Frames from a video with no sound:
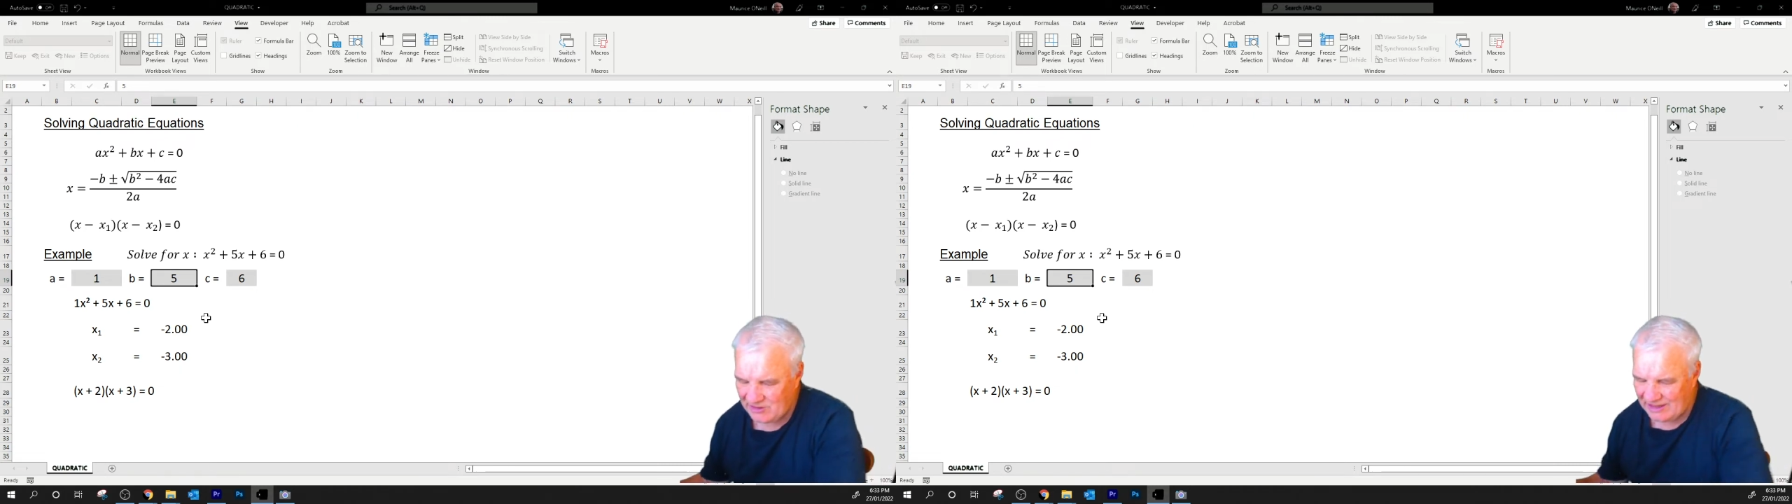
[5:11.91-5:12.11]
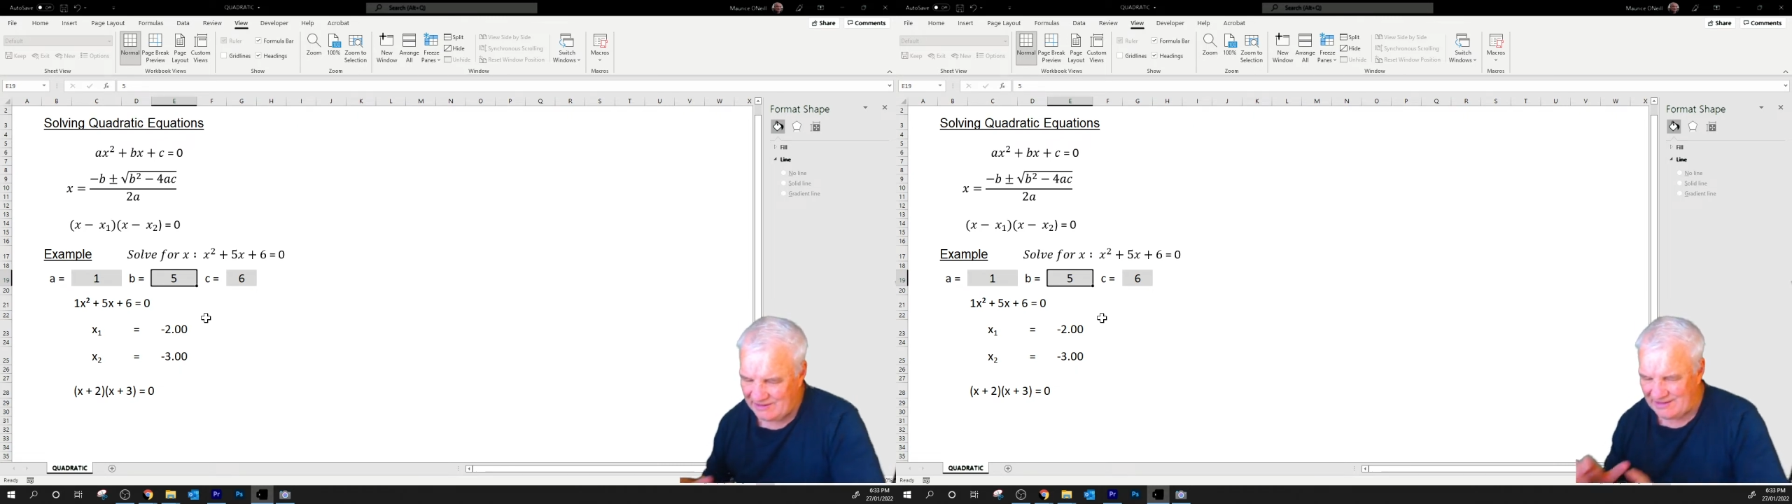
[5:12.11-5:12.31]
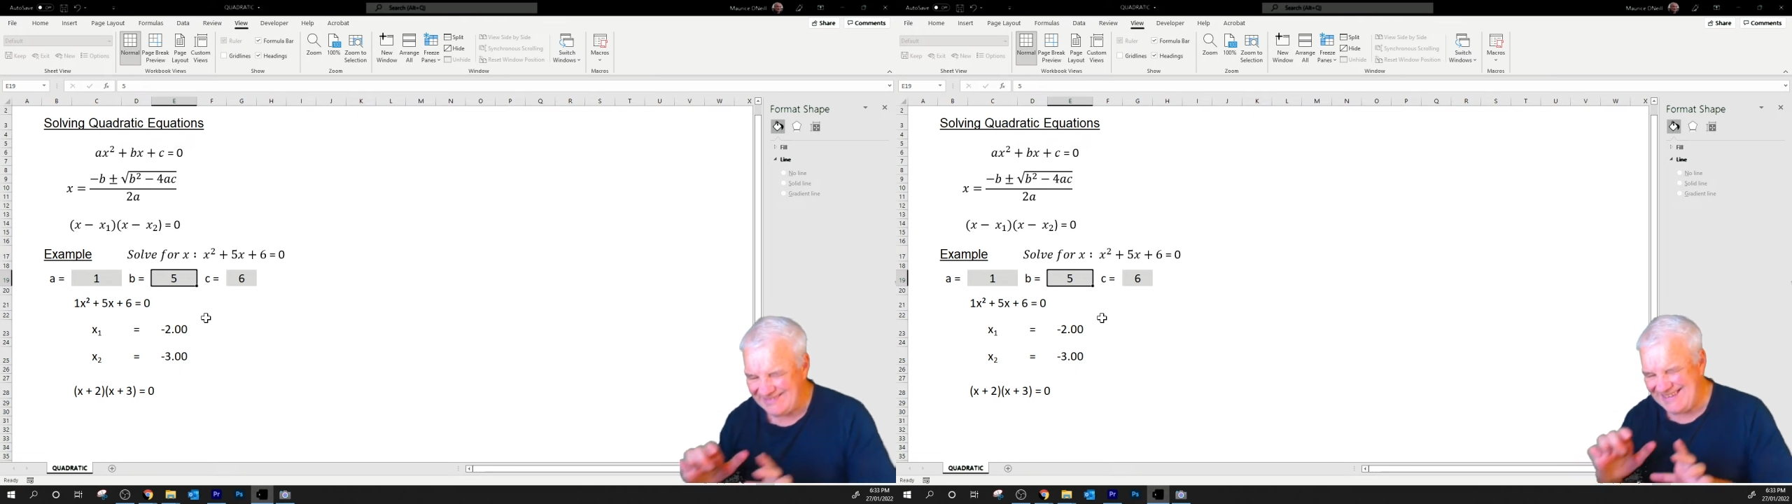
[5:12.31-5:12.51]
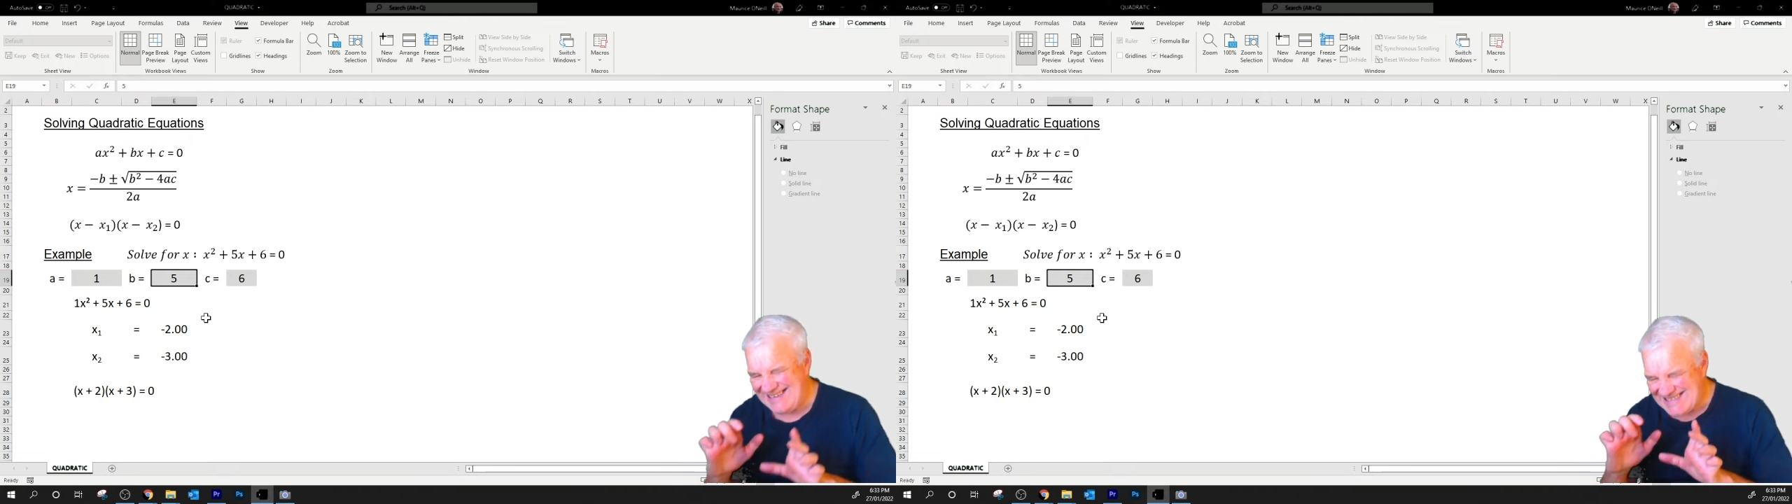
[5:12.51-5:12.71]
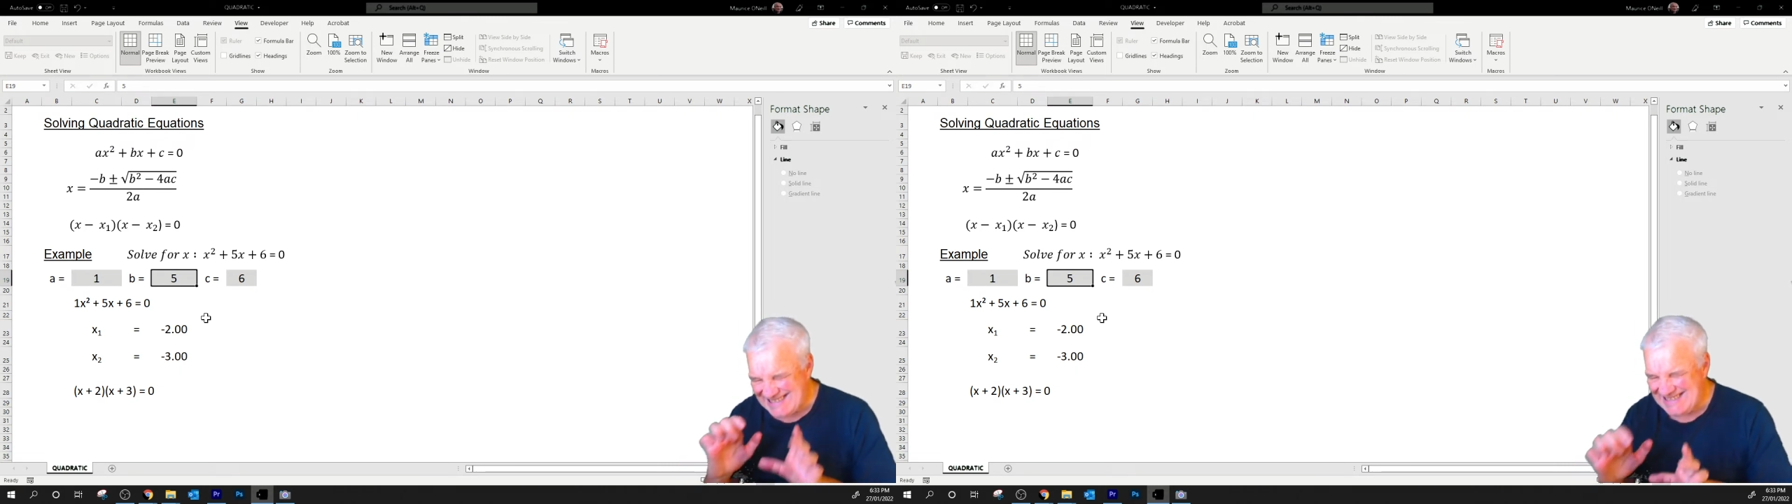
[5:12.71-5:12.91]
and
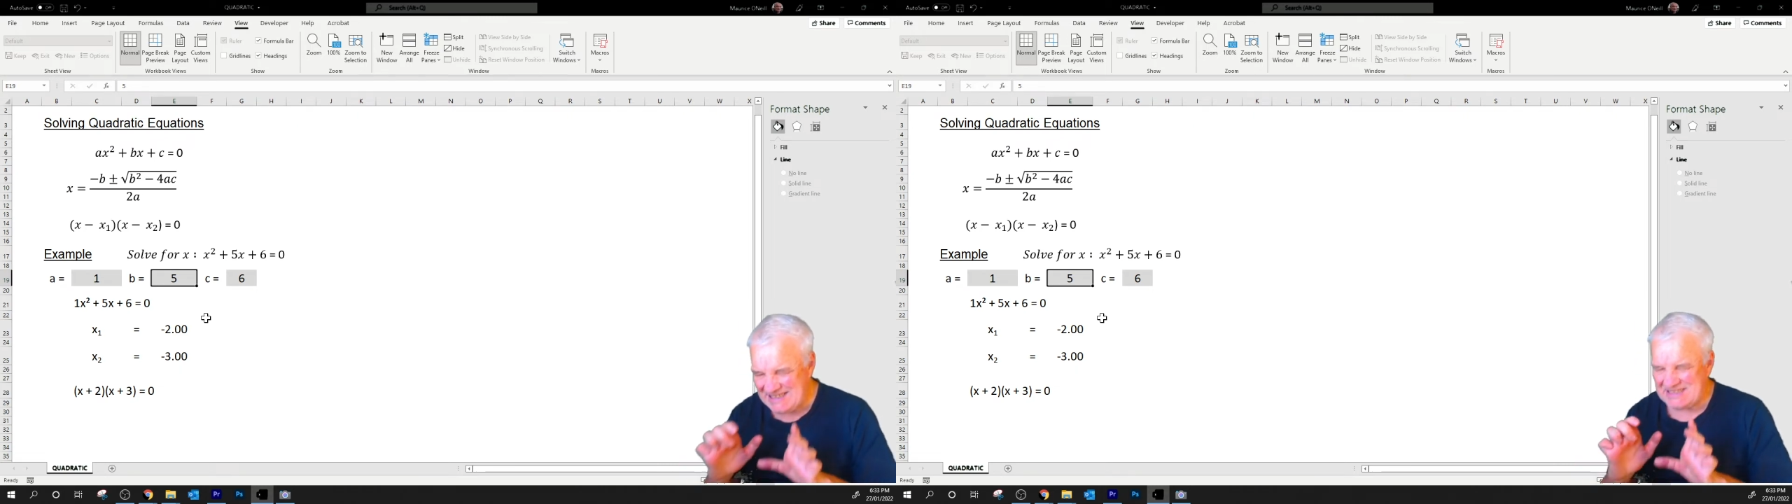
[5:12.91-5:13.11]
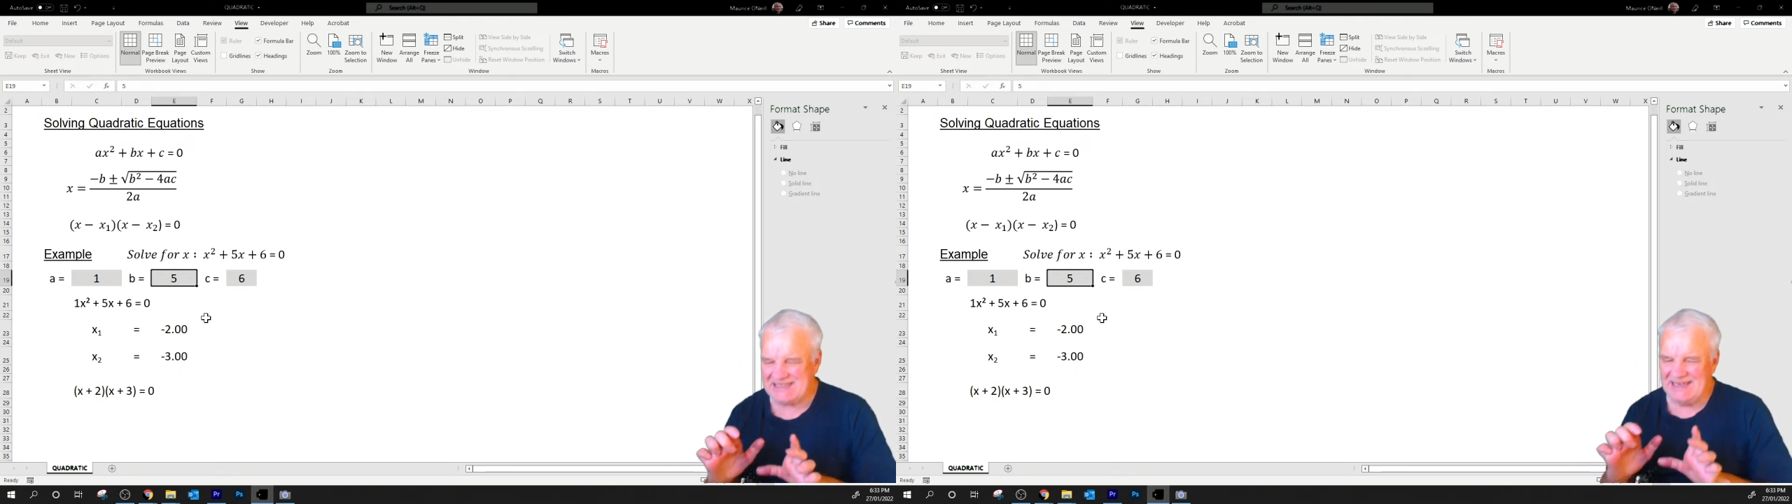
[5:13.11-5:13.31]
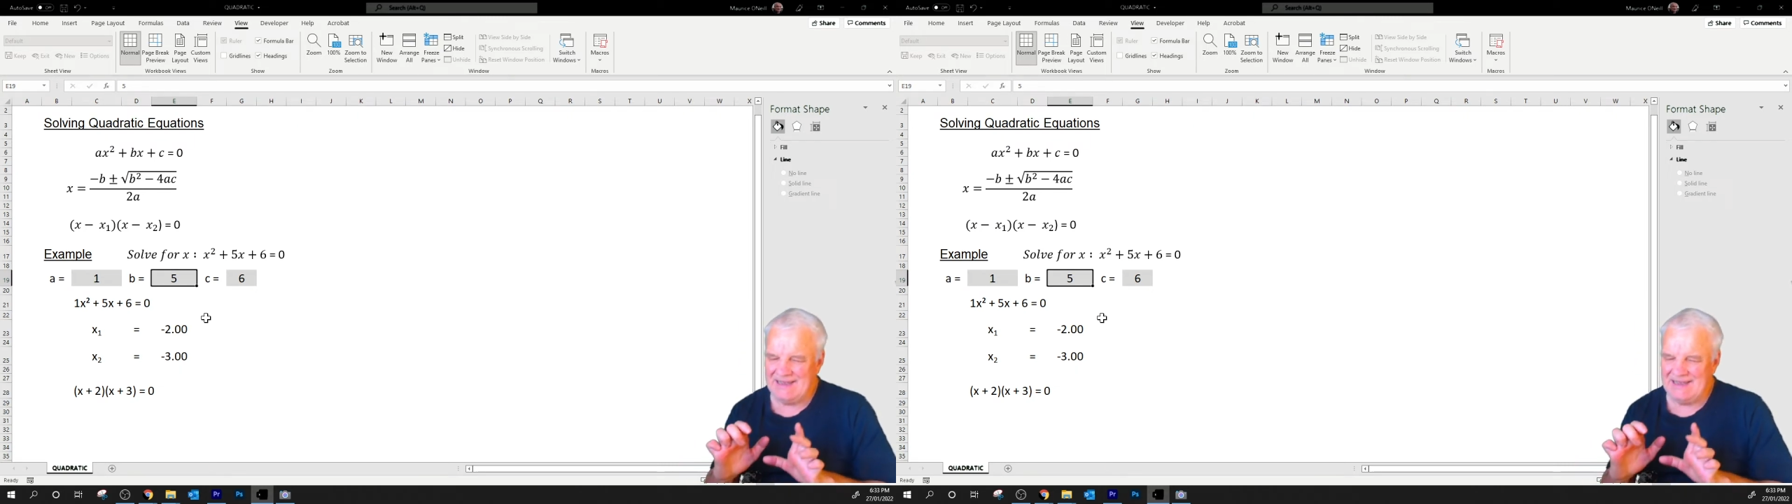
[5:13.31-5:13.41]
these things